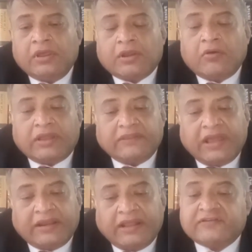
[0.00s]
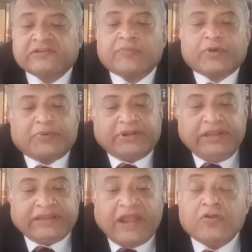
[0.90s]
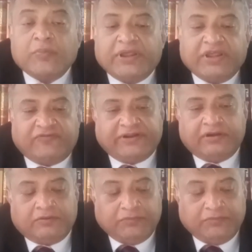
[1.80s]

Now, an ancestral property cannot be gifted